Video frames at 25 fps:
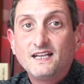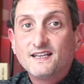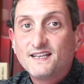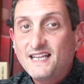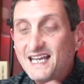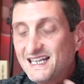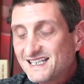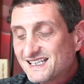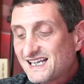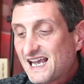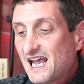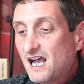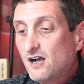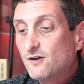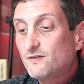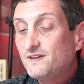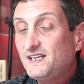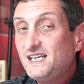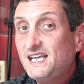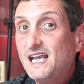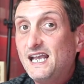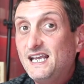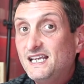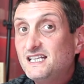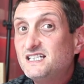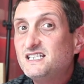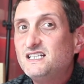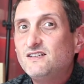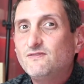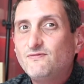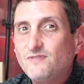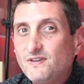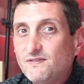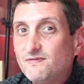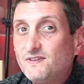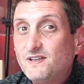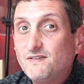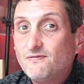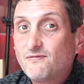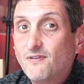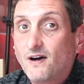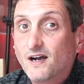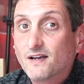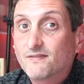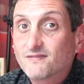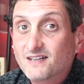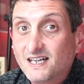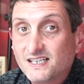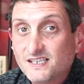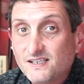That's how the
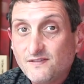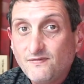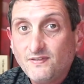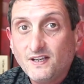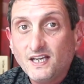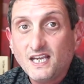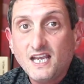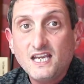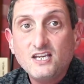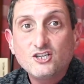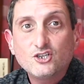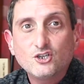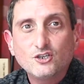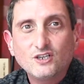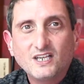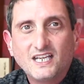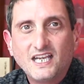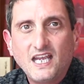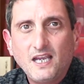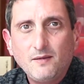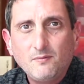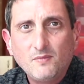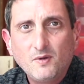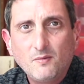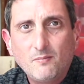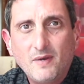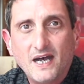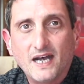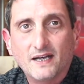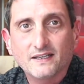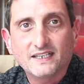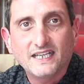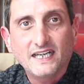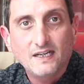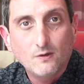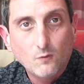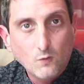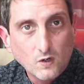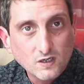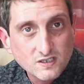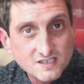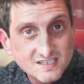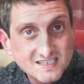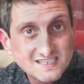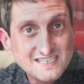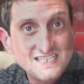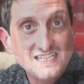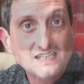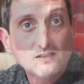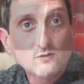1855 classification came about and what
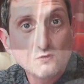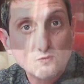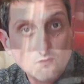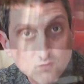still